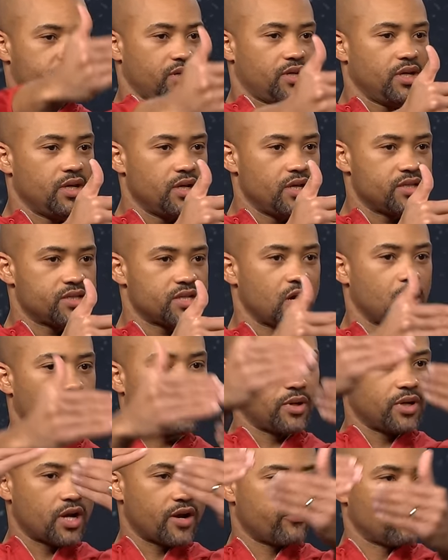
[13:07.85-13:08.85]
that he needs help
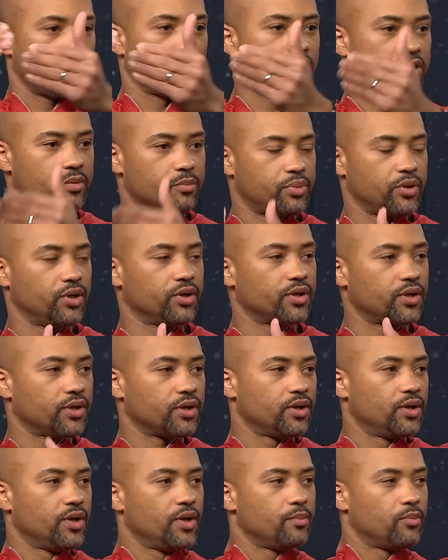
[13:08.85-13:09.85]
in, everyone in the building.